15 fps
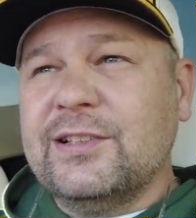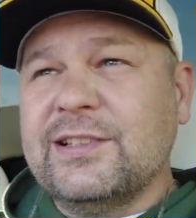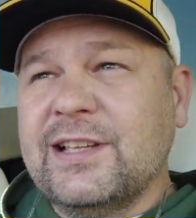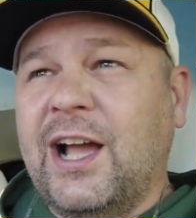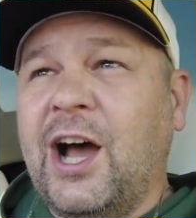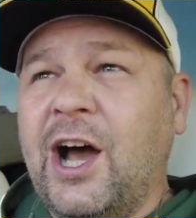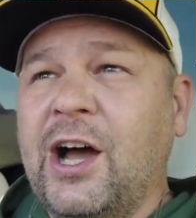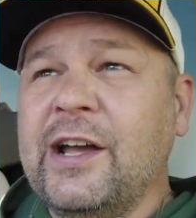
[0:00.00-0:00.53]

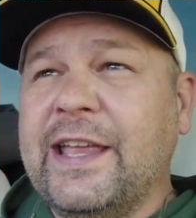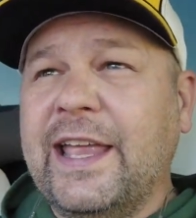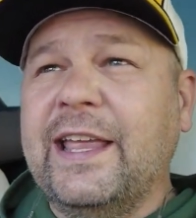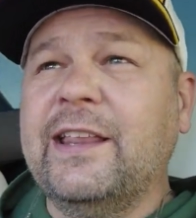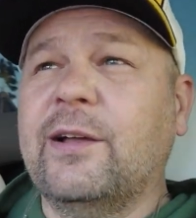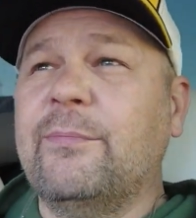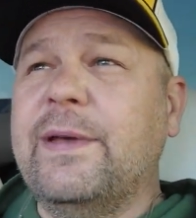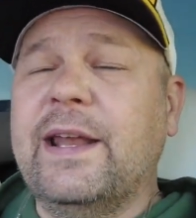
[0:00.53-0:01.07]
hugging
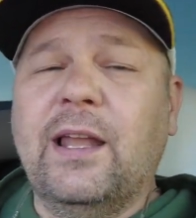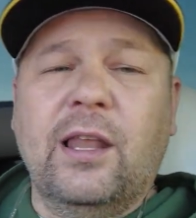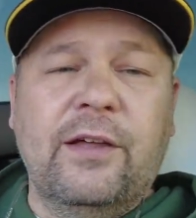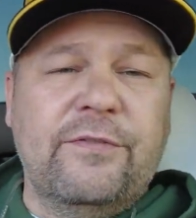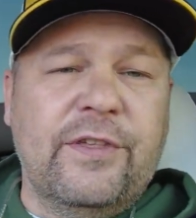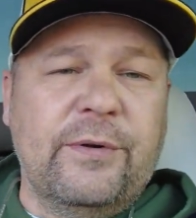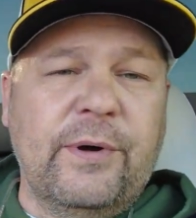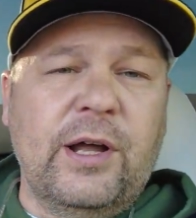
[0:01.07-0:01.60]
the middle
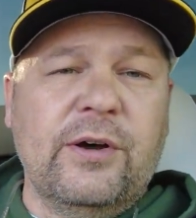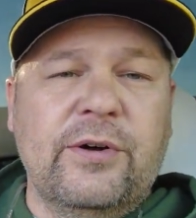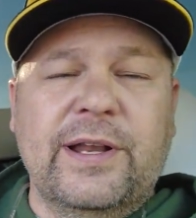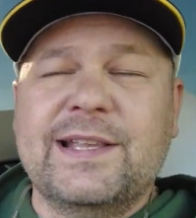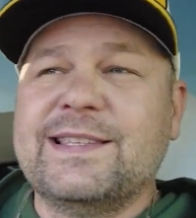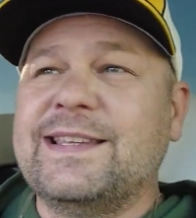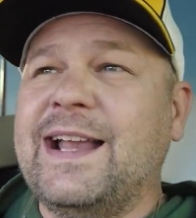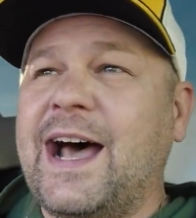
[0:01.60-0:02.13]
of the road.
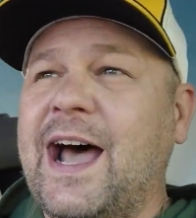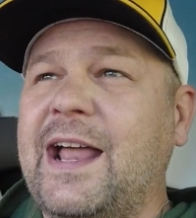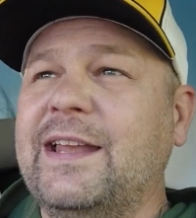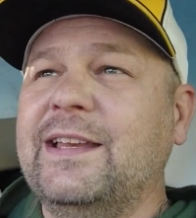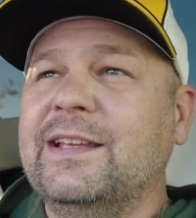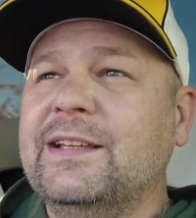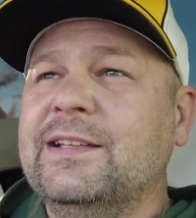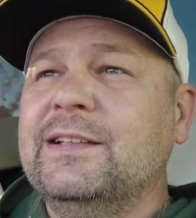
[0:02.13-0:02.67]
It's not
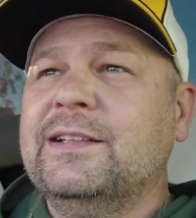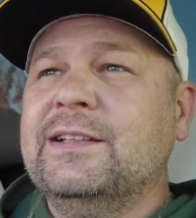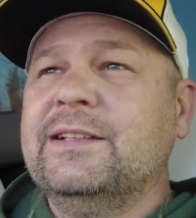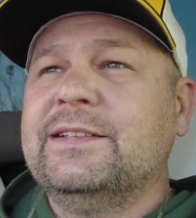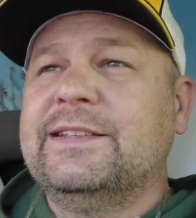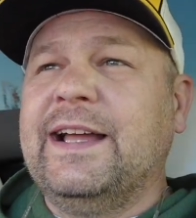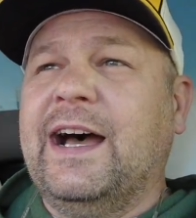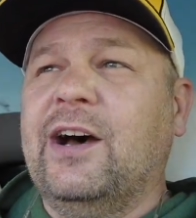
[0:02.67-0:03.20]

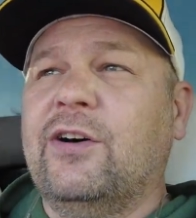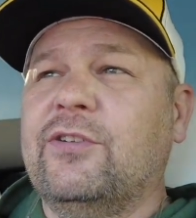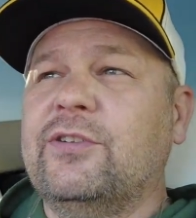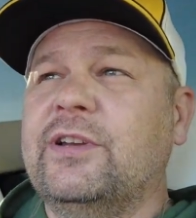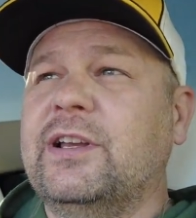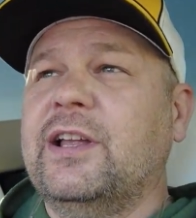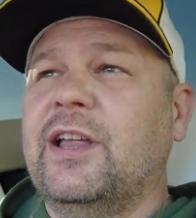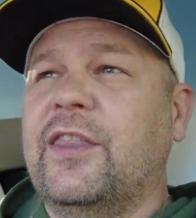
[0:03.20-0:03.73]

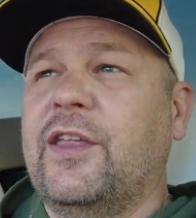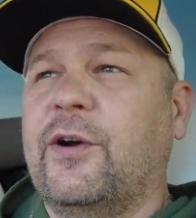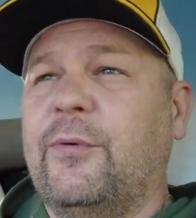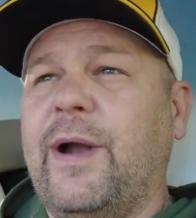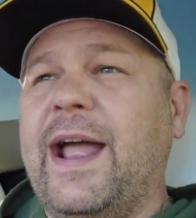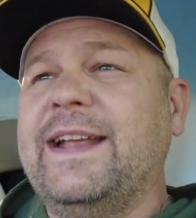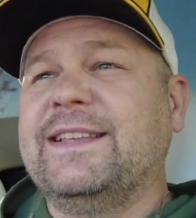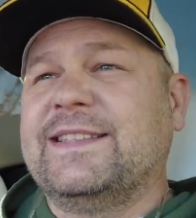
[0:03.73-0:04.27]
down the
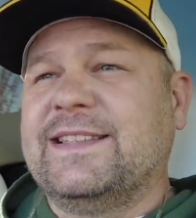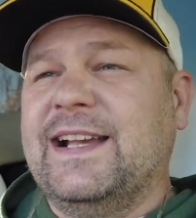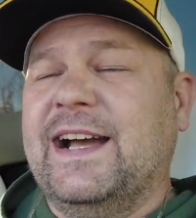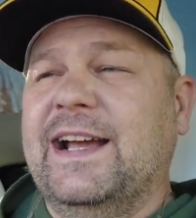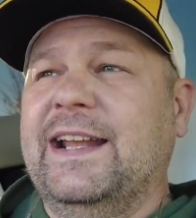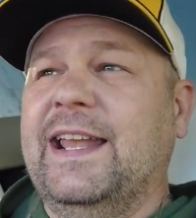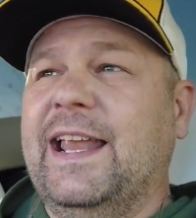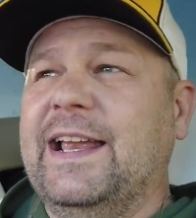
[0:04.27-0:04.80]
right
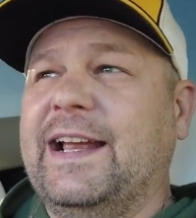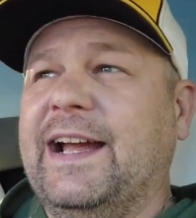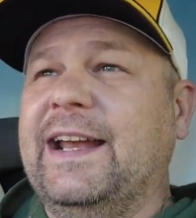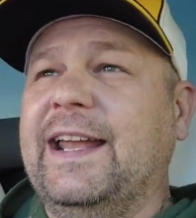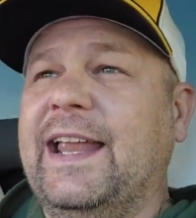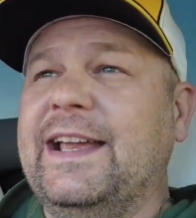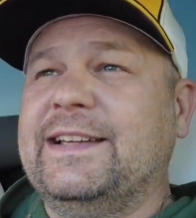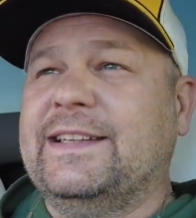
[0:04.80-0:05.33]
side like I'd
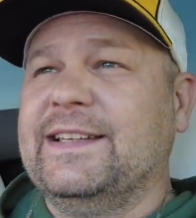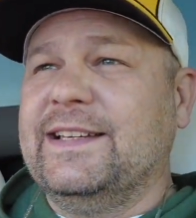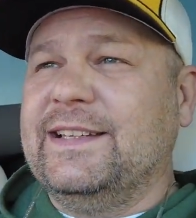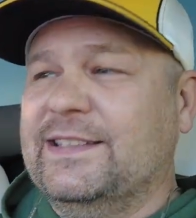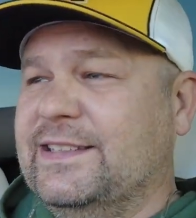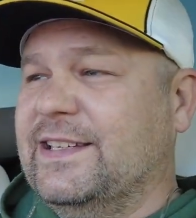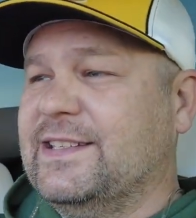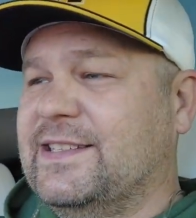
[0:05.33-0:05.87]
like
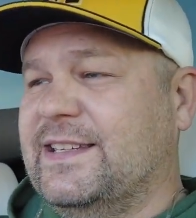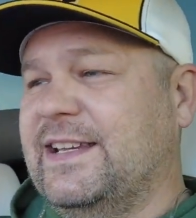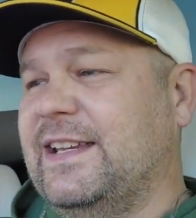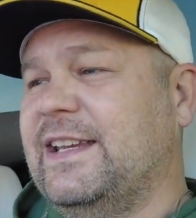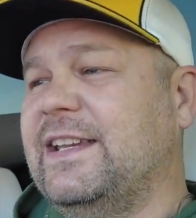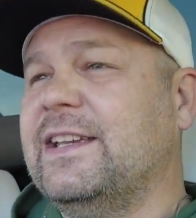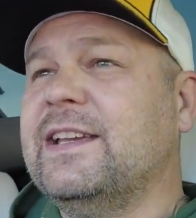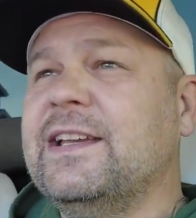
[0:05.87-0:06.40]
to
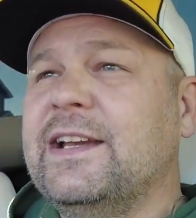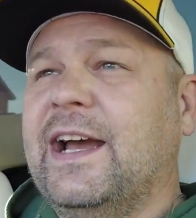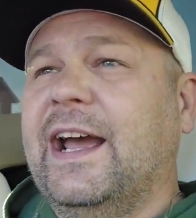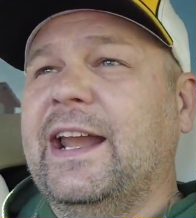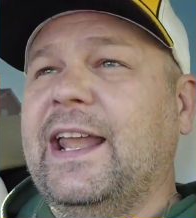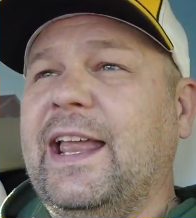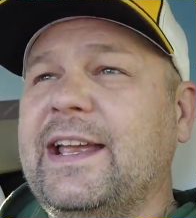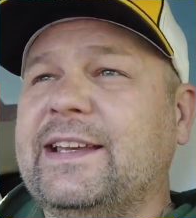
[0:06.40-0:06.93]
see.
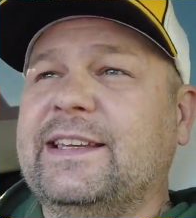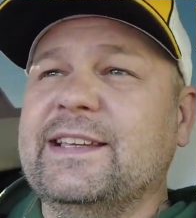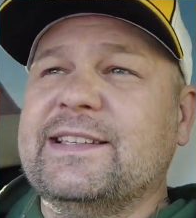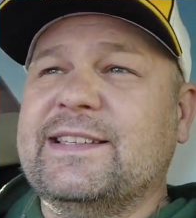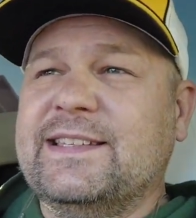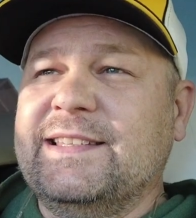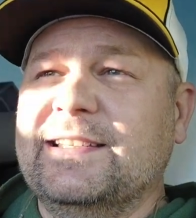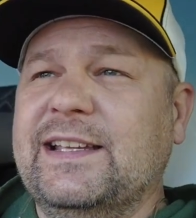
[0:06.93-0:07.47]
I'd like
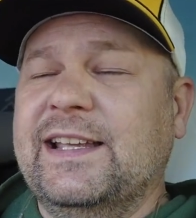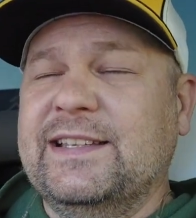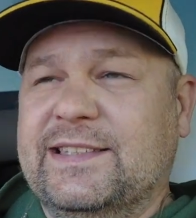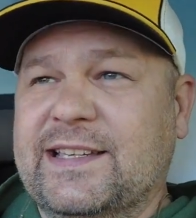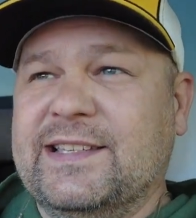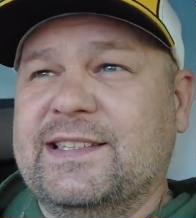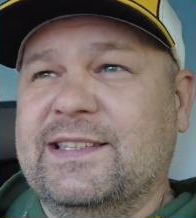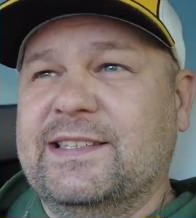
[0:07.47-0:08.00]
it
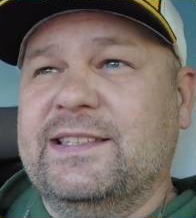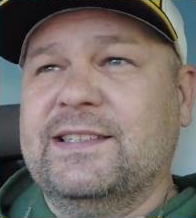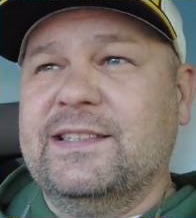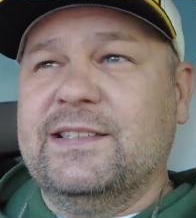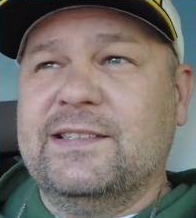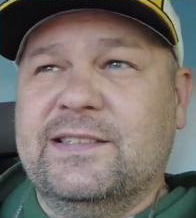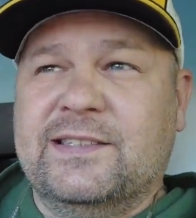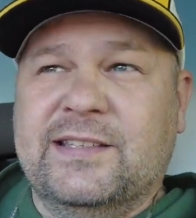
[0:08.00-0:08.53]

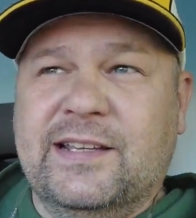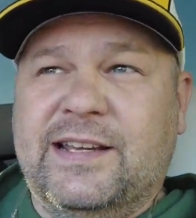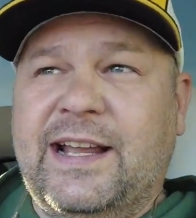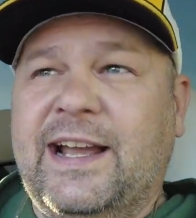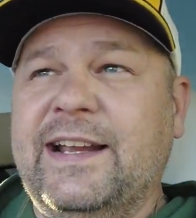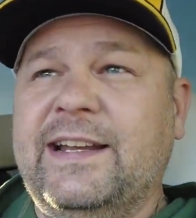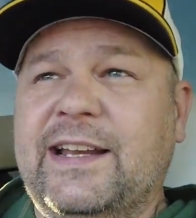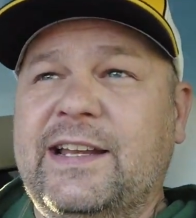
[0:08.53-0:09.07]
to
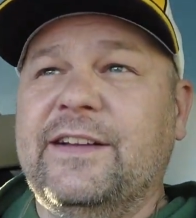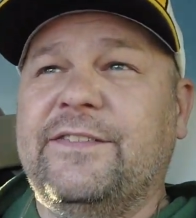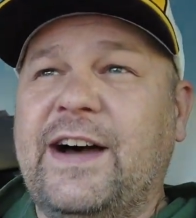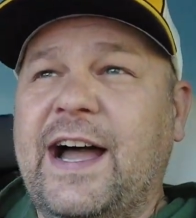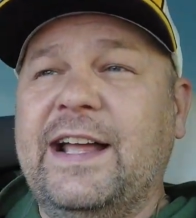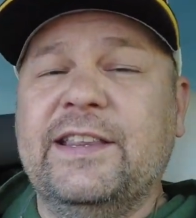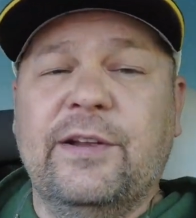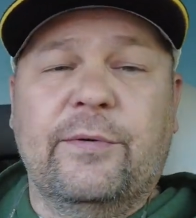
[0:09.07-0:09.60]
kind of
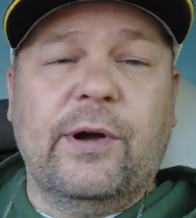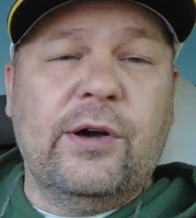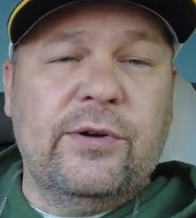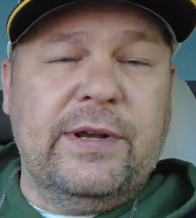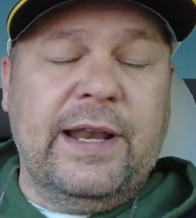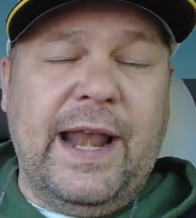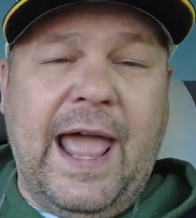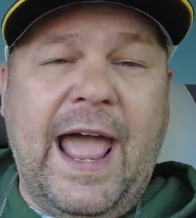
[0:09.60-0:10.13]
divide the
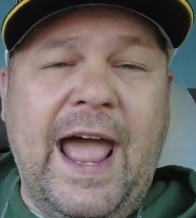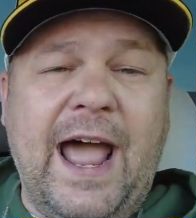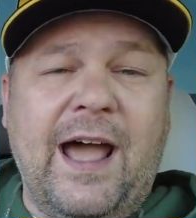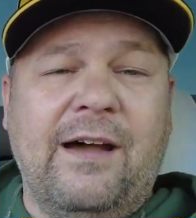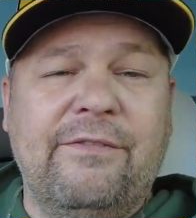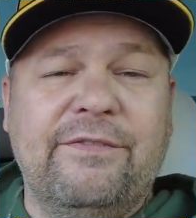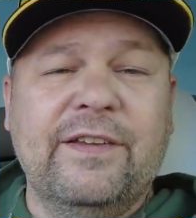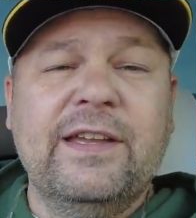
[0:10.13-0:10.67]
road in
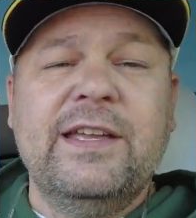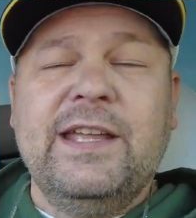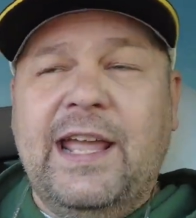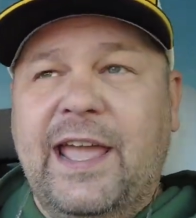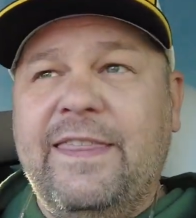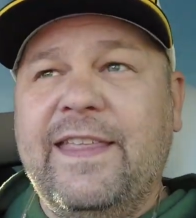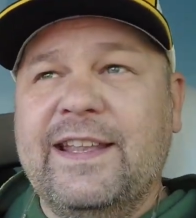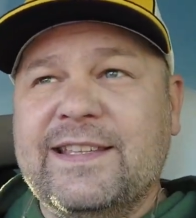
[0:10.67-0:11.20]
half
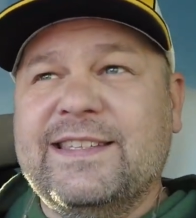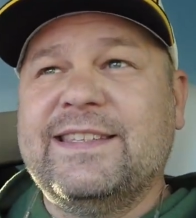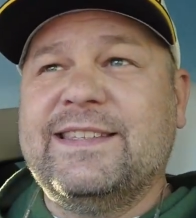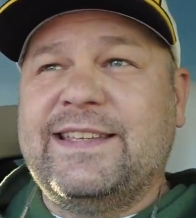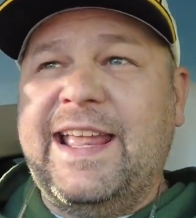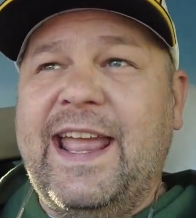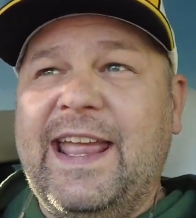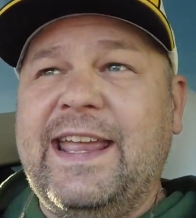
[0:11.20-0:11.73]
and then
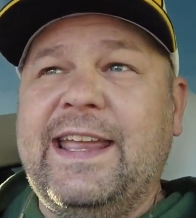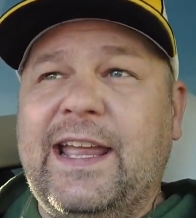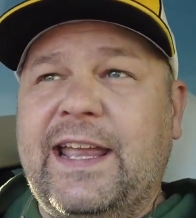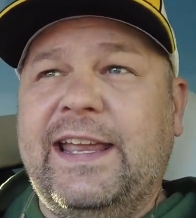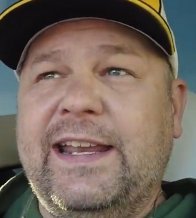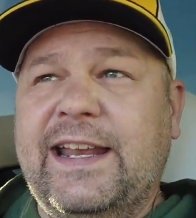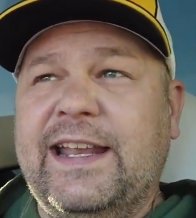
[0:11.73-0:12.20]
stay in